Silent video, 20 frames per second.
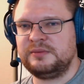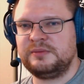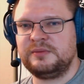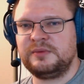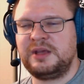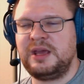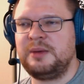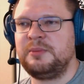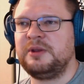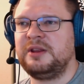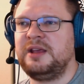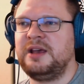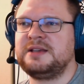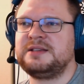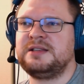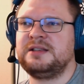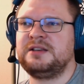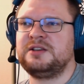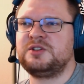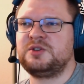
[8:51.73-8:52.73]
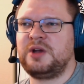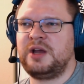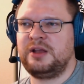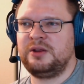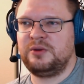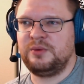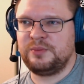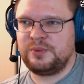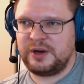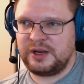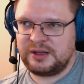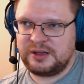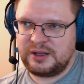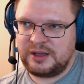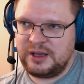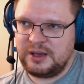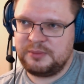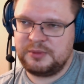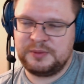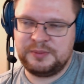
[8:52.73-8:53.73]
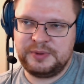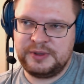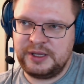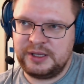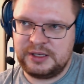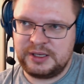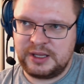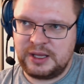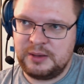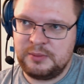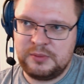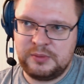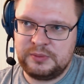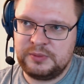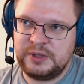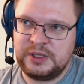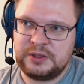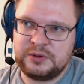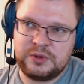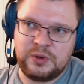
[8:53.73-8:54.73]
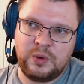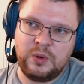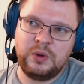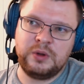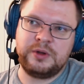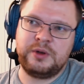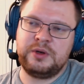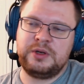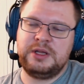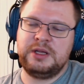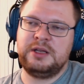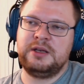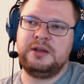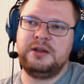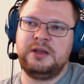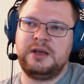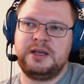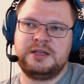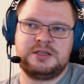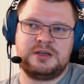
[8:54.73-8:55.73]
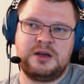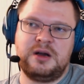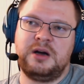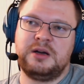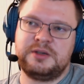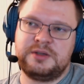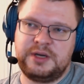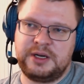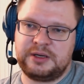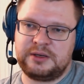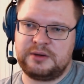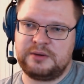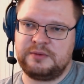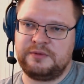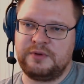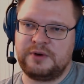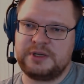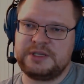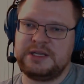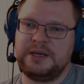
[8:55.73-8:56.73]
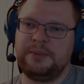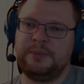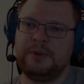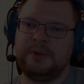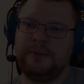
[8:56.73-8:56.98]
gaming test and trying to break the game and playing the game. That all you did as a contractor, for example.